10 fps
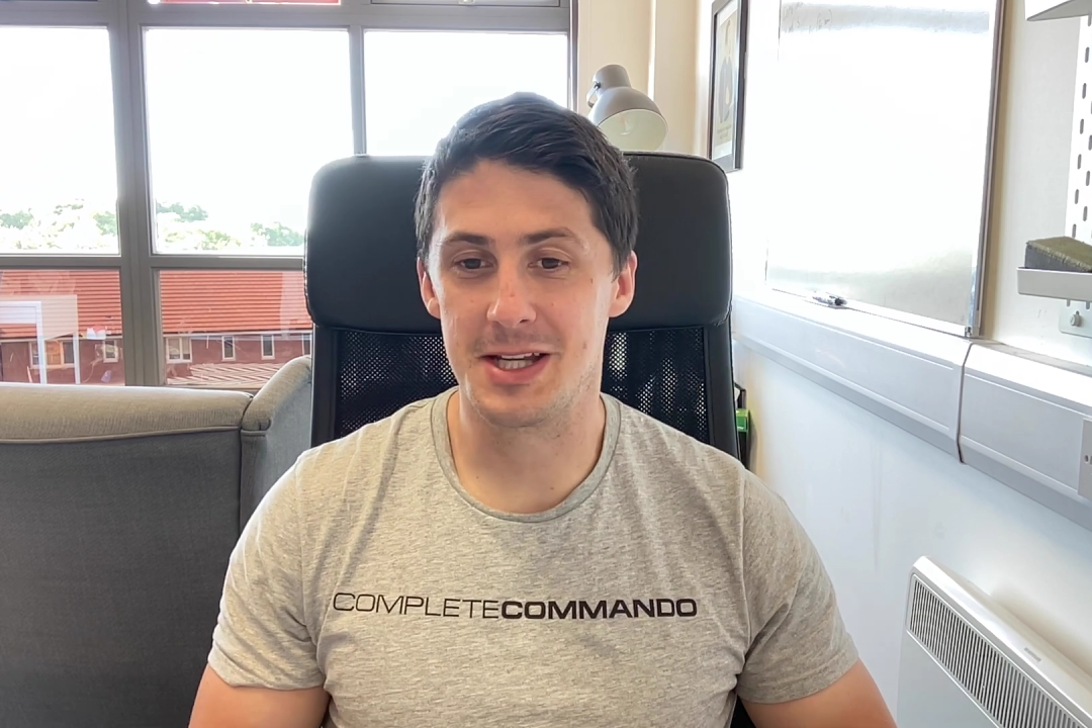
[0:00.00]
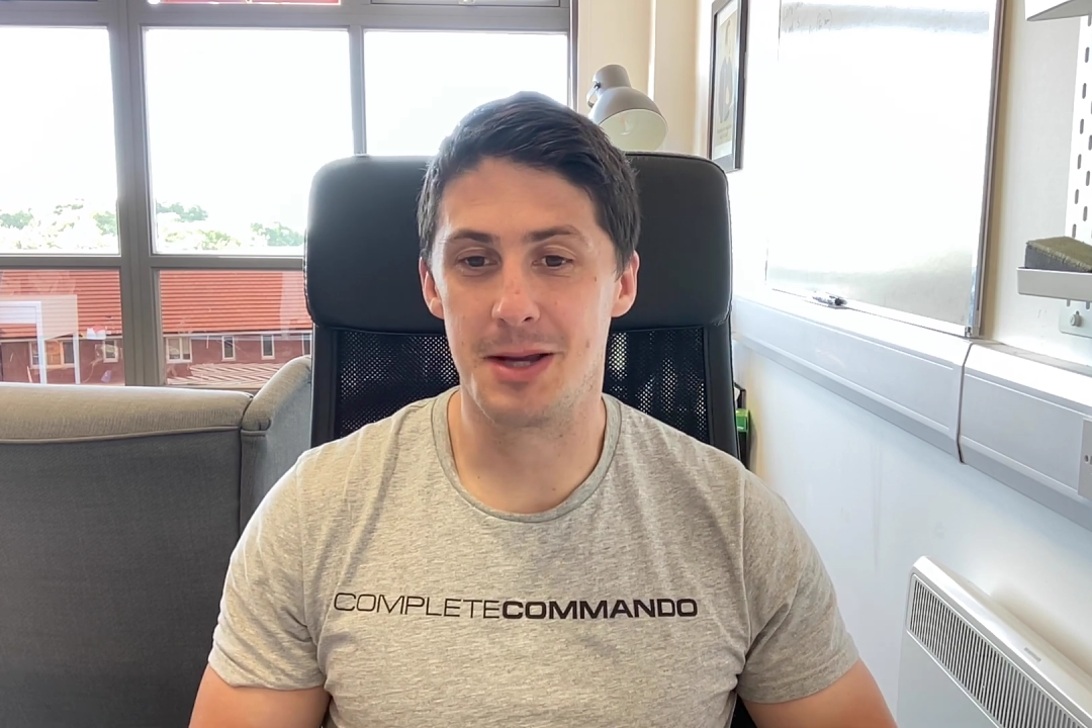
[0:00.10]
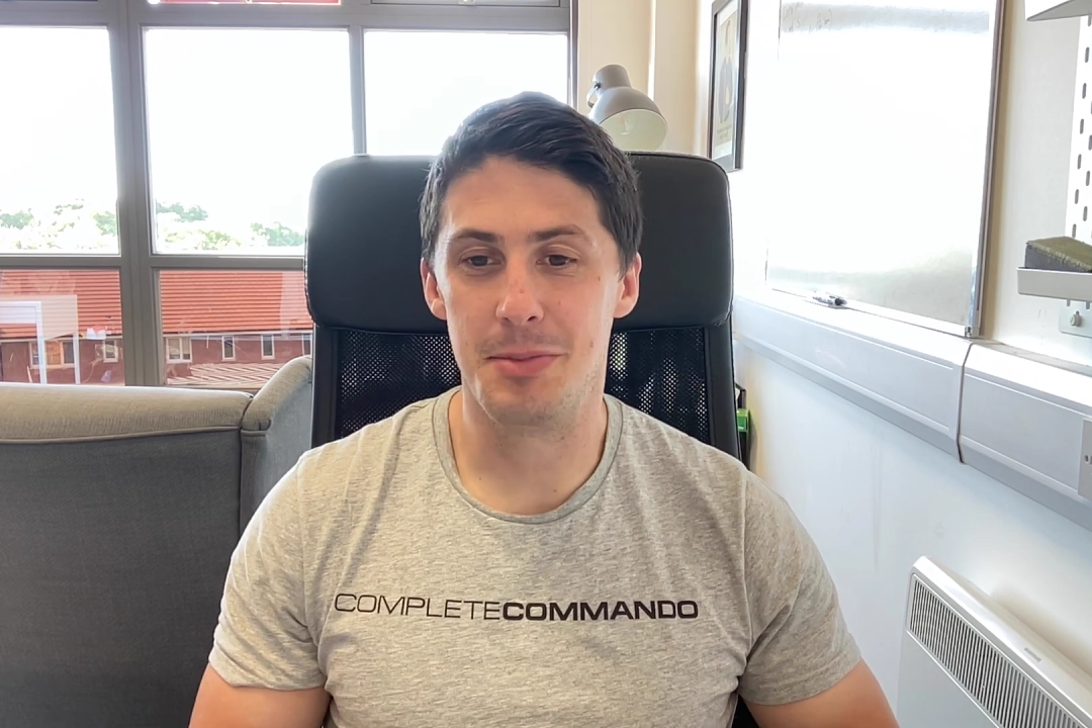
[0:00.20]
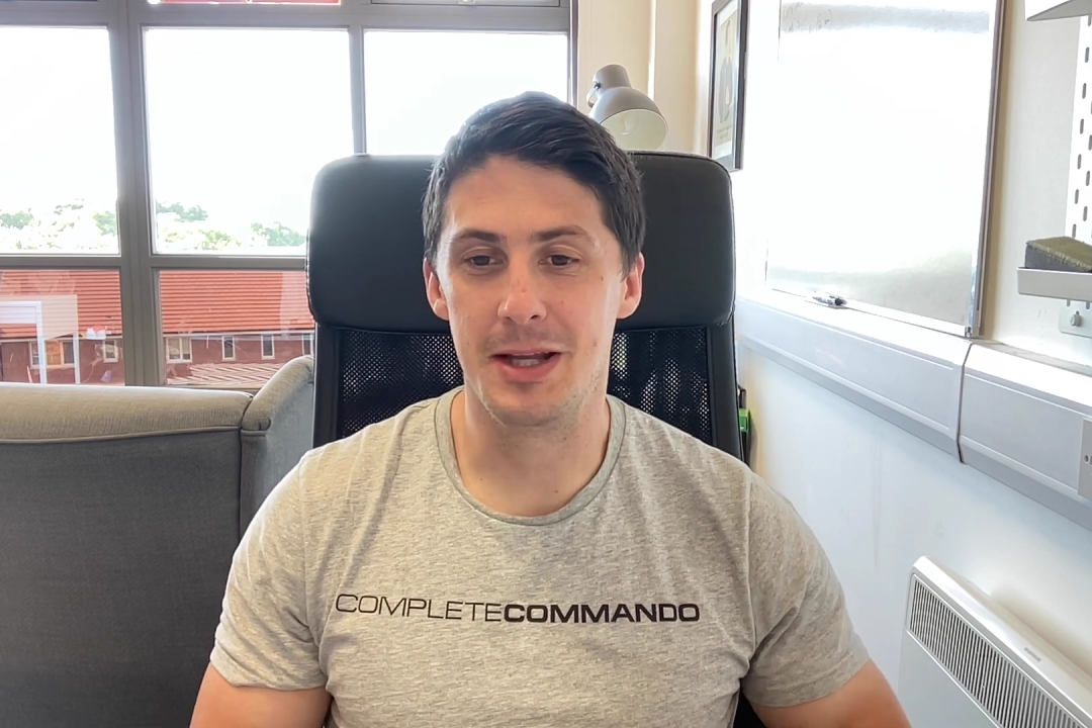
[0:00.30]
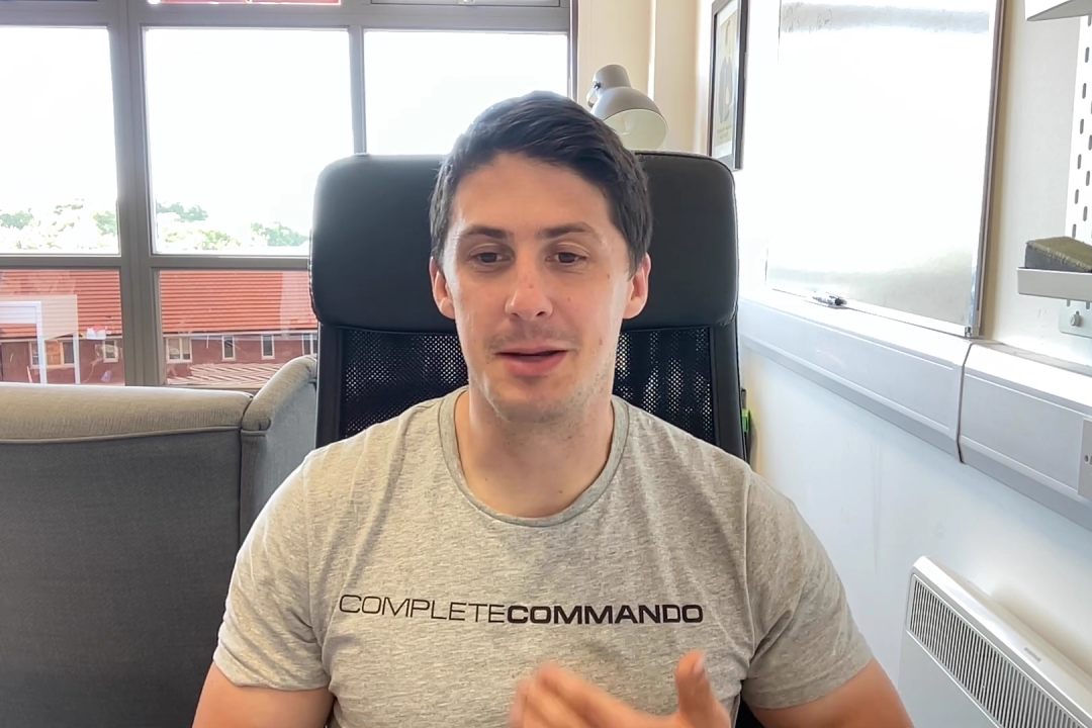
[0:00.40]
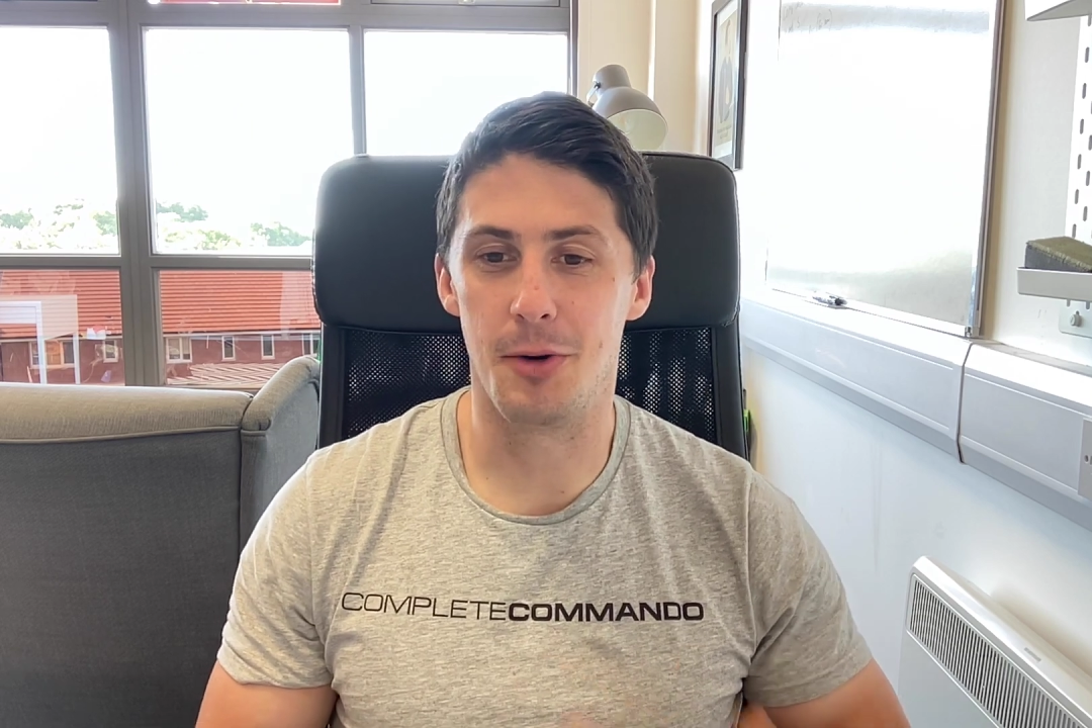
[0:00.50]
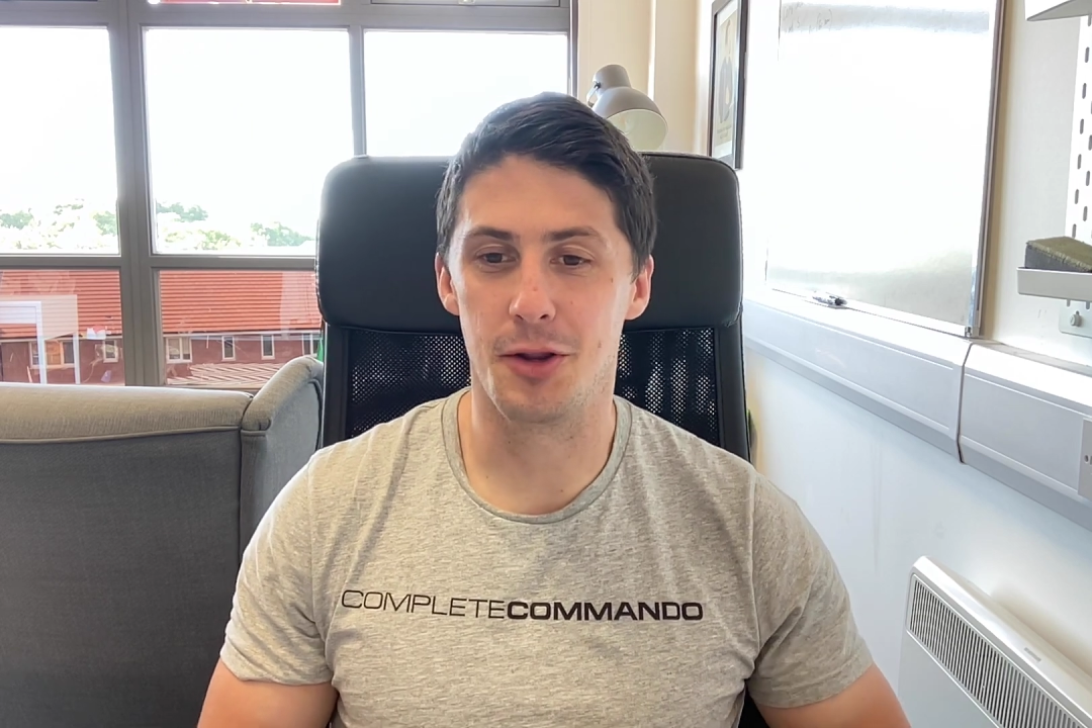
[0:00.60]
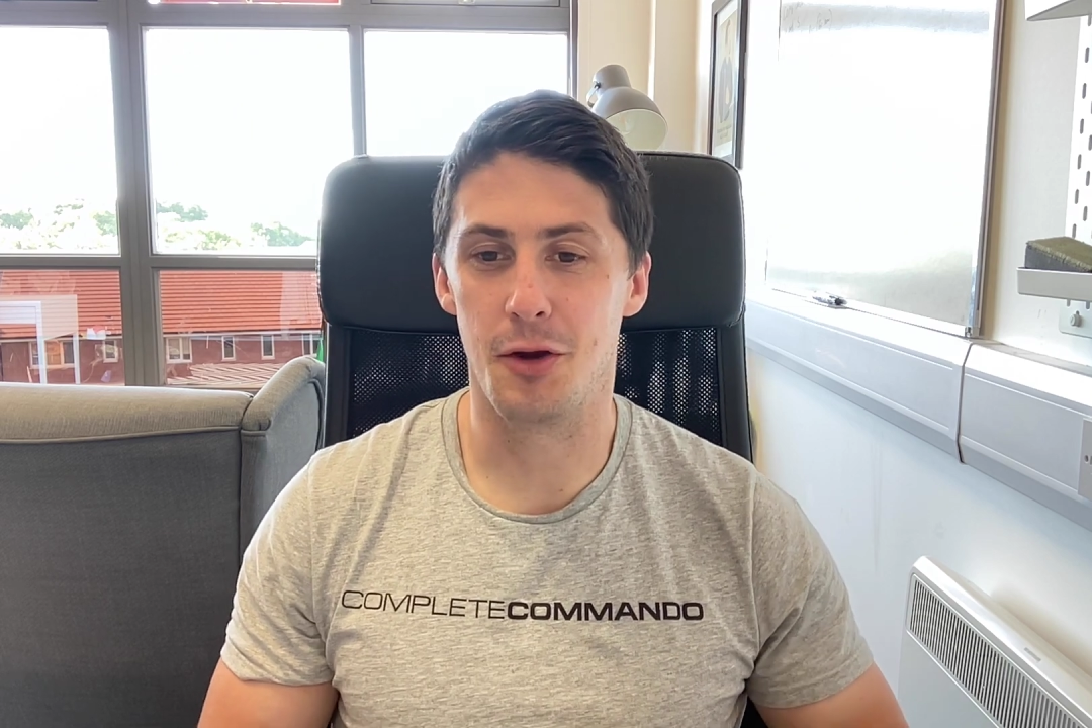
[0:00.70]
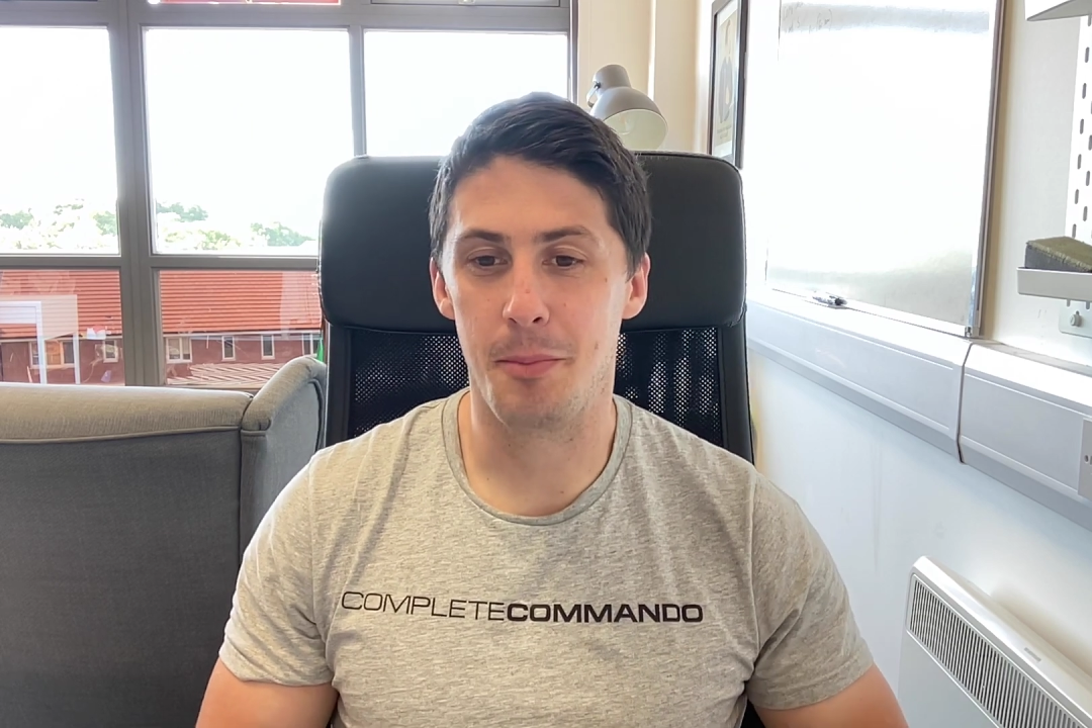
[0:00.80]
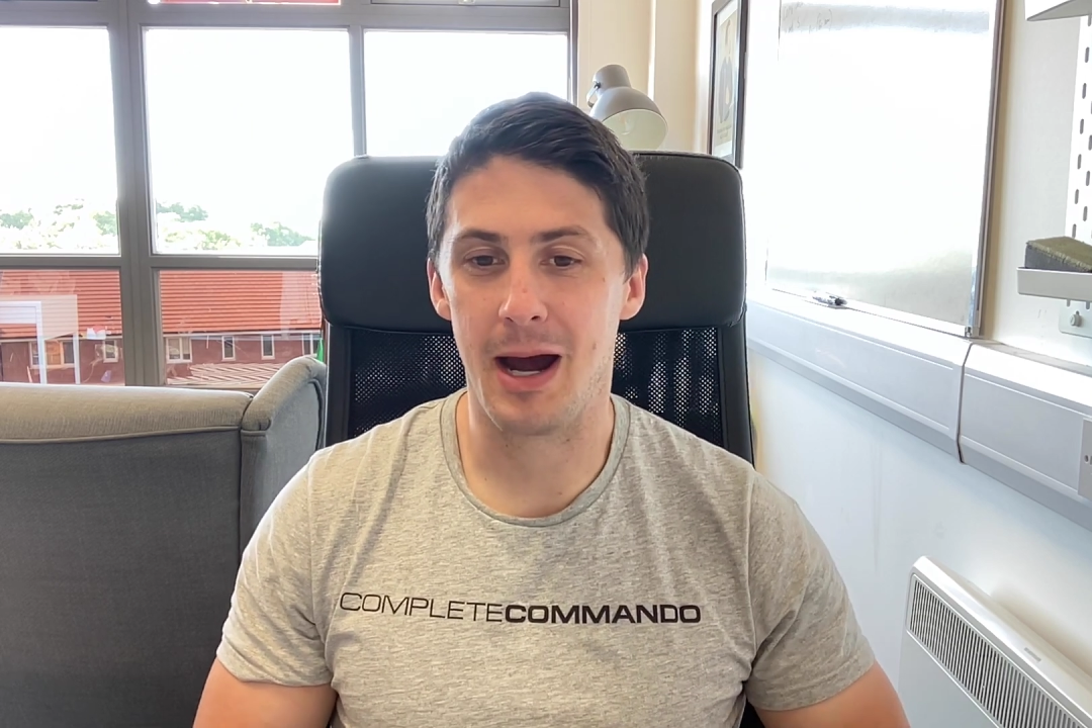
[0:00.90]
Complete
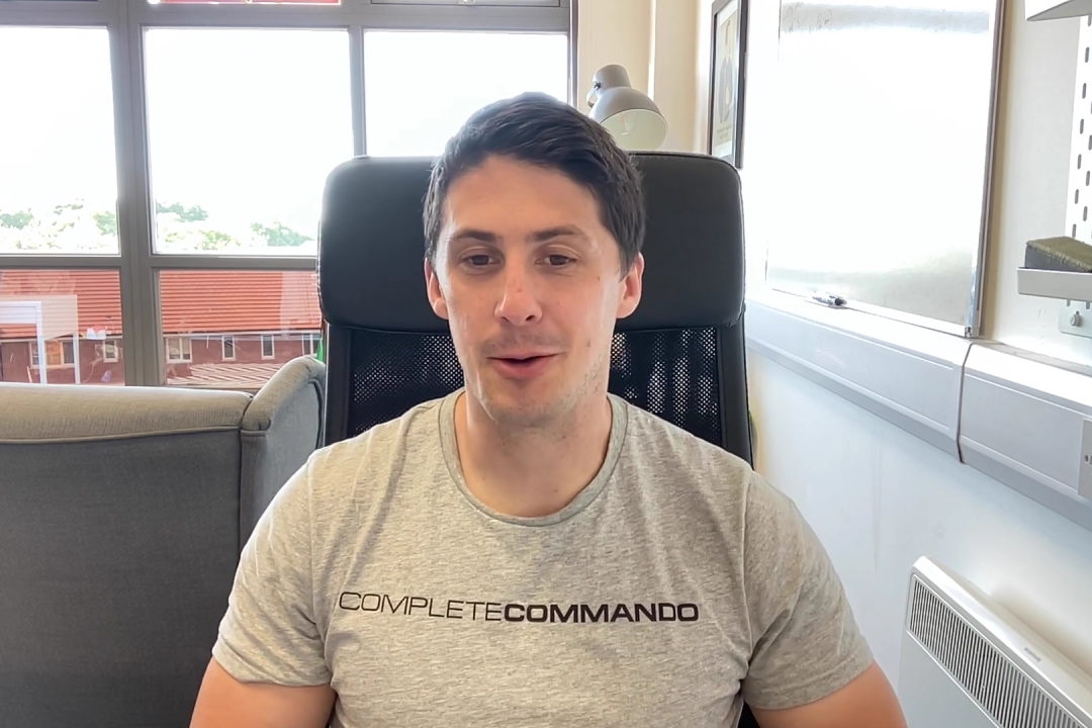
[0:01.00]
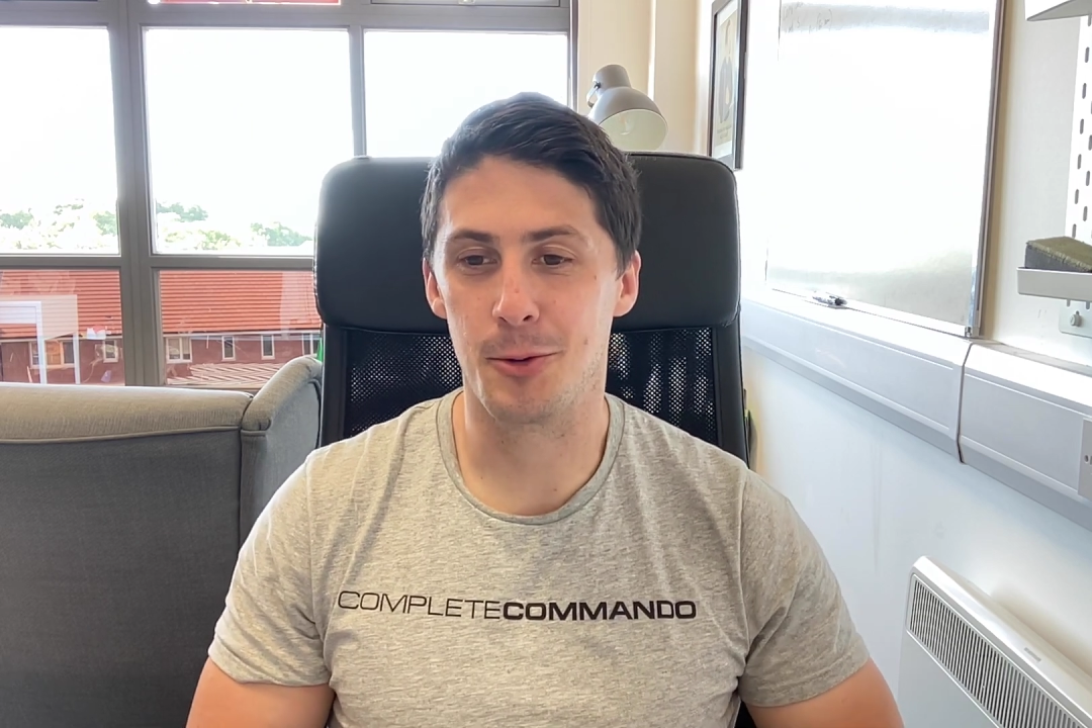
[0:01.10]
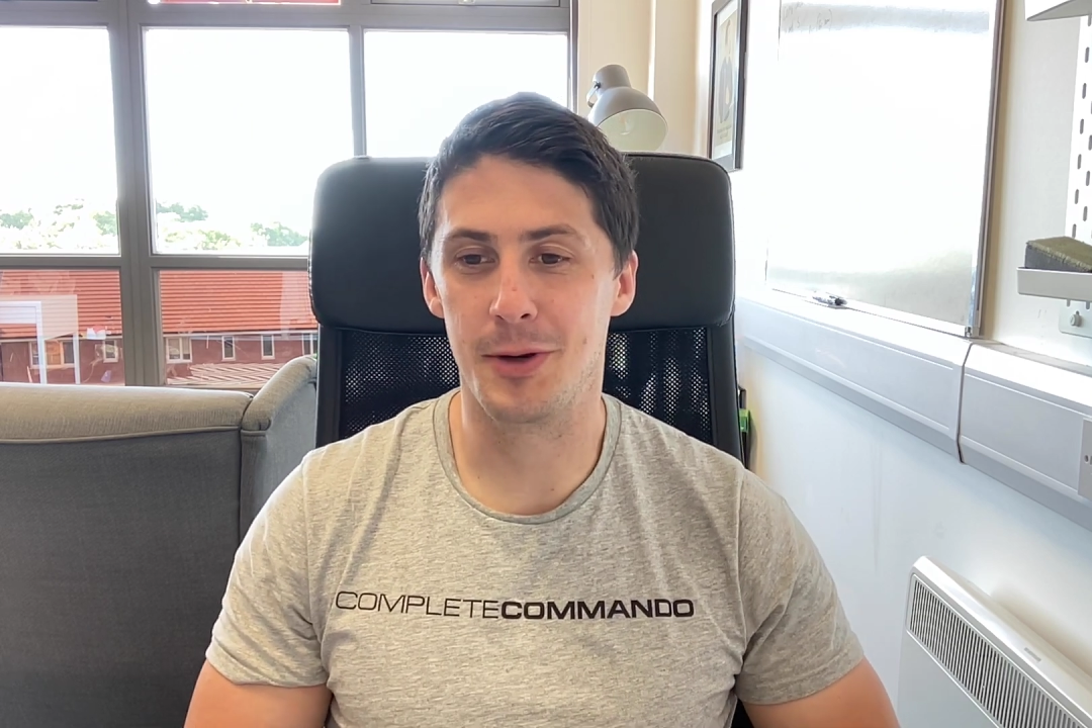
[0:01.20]
Commando apparel